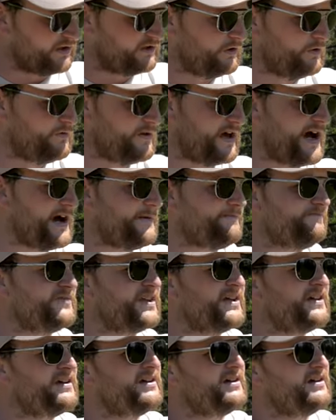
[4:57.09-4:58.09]
do that.
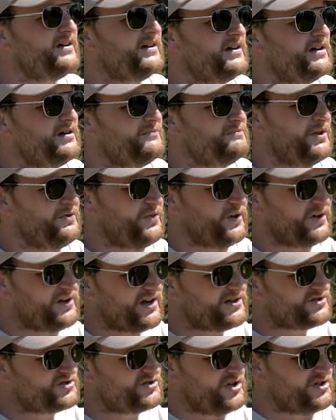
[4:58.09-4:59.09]
But the
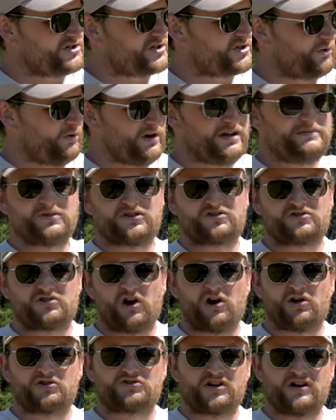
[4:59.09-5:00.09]
guns just scream
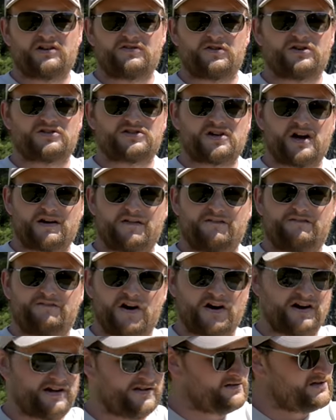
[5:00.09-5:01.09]
nostalgia. They're a ton of
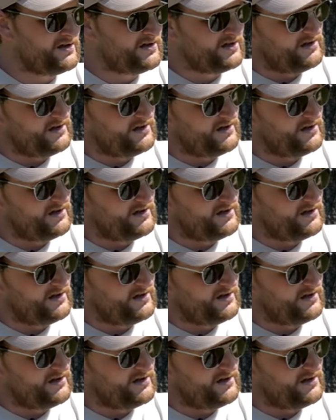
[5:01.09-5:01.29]
fun.